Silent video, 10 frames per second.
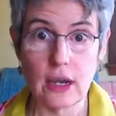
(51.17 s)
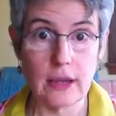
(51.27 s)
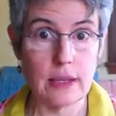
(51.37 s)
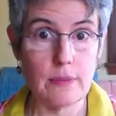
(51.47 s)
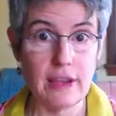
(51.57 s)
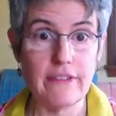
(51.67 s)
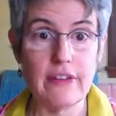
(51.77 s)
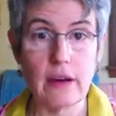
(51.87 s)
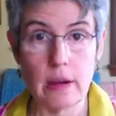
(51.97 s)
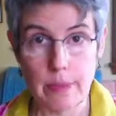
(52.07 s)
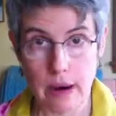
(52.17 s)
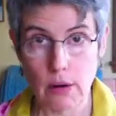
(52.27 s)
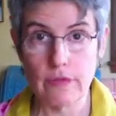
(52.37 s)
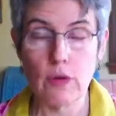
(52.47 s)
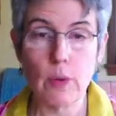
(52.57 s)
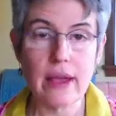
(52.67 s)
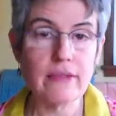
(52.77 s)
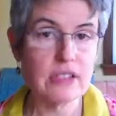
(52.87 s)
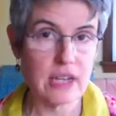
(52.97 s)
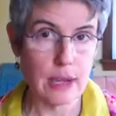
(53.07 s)
can be a very powerful way of
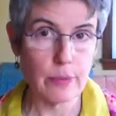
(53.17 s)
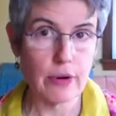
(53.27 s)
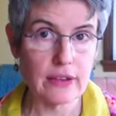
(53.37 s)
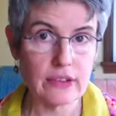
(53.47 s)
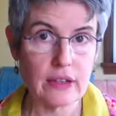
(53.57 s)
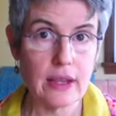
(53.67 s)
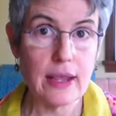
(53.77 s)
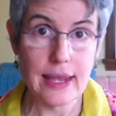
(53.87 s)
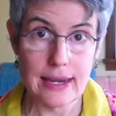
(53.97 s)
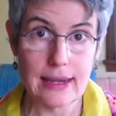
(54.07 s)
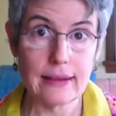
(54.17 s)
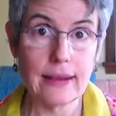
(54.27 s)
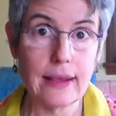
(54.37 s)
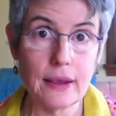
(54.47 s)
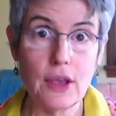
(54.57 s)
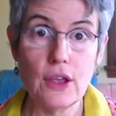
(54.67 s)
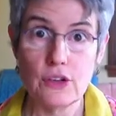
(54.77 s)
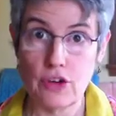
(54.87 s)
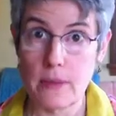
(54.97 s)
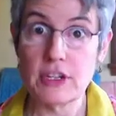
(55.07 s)
staying present and healing
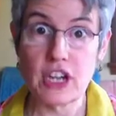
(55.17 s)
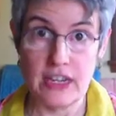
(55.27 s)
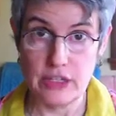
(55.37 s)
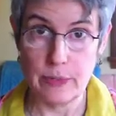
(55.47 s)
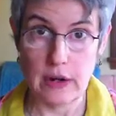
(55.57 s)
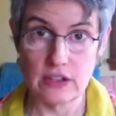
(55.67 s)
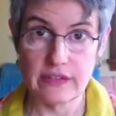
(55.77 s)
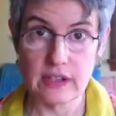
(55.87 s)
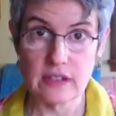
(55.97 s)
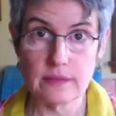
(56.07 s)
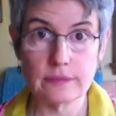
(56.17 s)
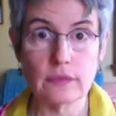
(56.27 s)
traumatized parts of us.